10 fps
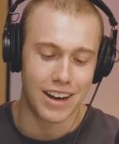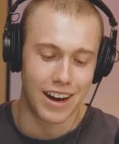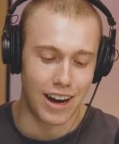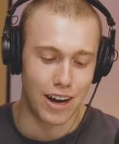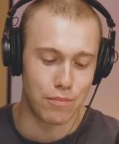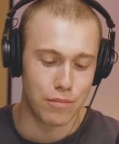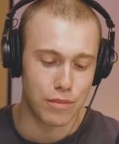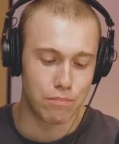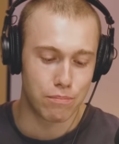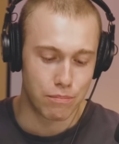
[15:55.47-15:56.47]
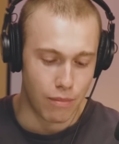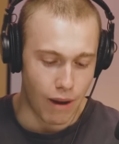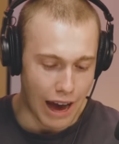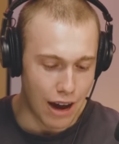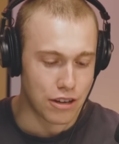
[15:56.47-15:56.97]

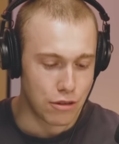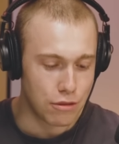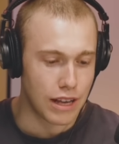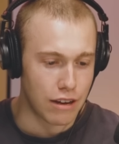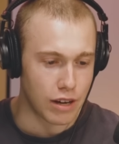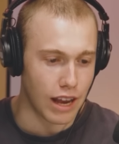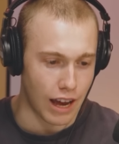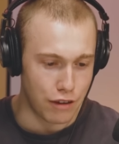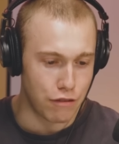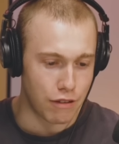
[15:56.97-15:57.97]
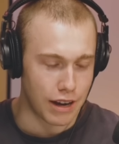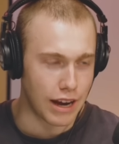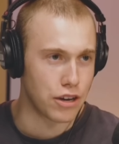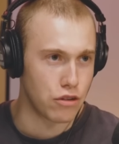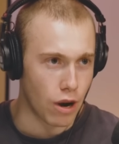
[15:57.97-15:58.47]
How do you live a life and
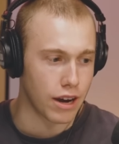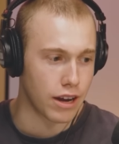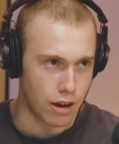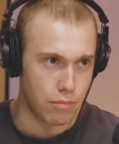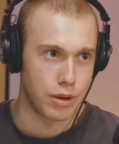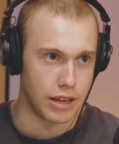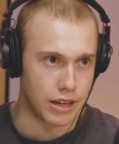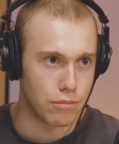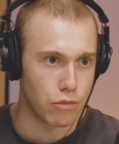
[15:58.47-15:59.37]
how do you run a company,